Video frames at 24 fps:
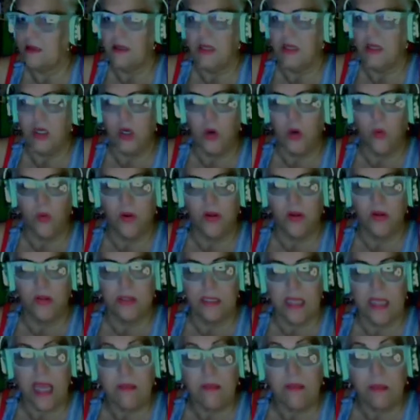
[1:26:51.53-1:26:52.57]
you know, one of
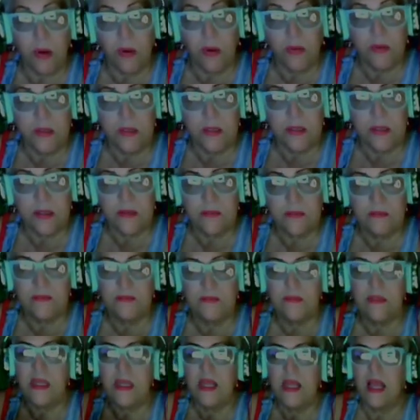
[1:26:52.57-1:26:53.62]
those light posts.
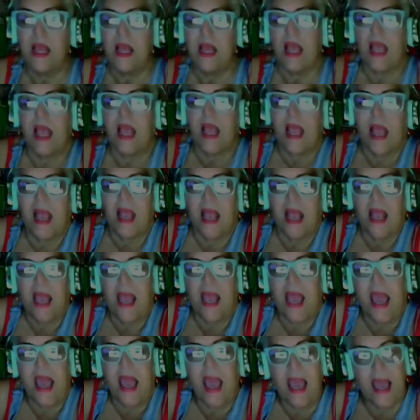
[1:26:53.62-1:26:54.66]

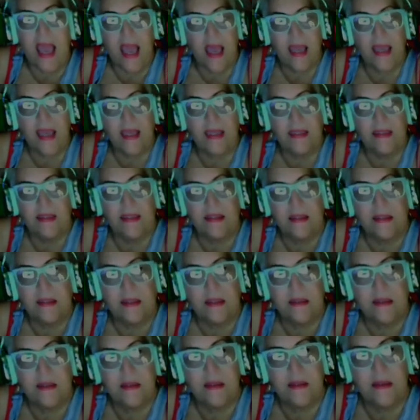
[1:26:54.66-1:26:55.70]
And
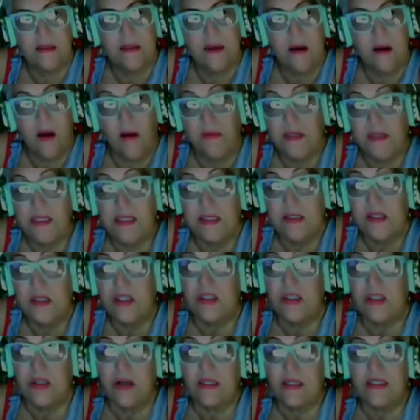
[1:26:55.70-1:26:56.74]
all of a sudden, she
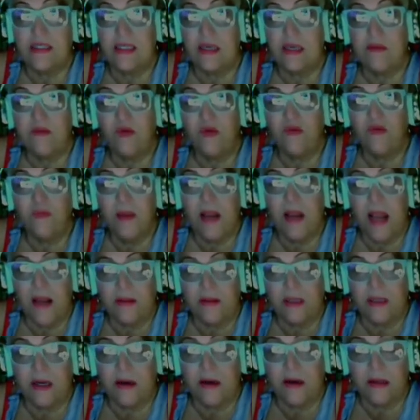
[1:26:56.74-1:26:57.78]
started seeing movement
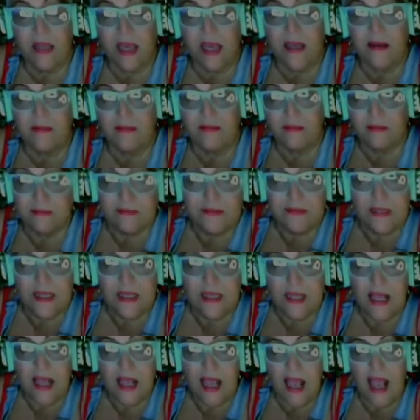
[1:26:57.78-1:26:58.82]
out there, like,
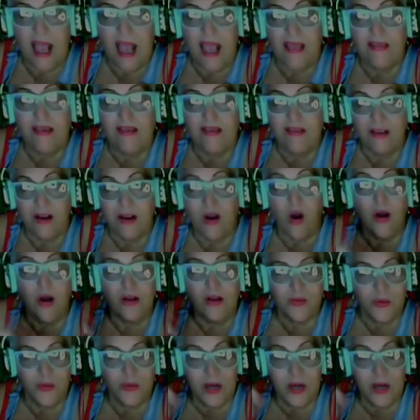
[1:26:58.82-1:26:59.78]
and then the calls were